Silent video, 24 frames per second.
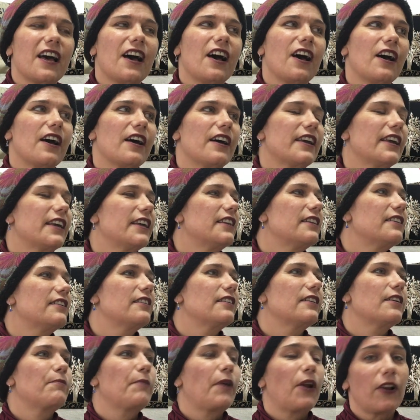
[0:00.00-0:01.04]
Uh,
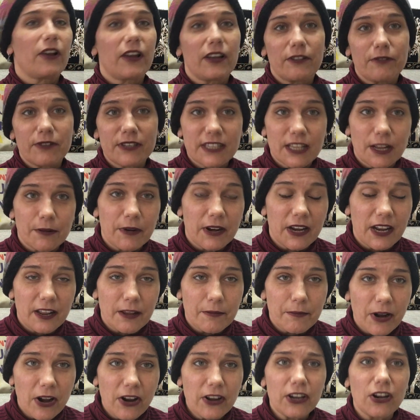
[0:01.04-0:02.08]
in America we celebrate
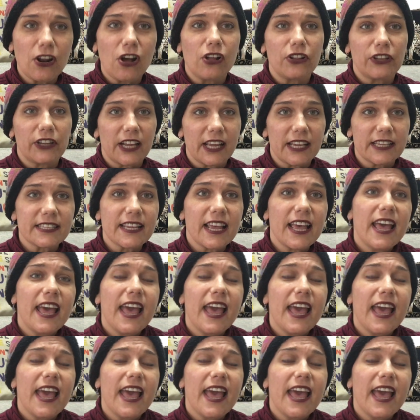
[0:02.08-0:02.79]
American holidays.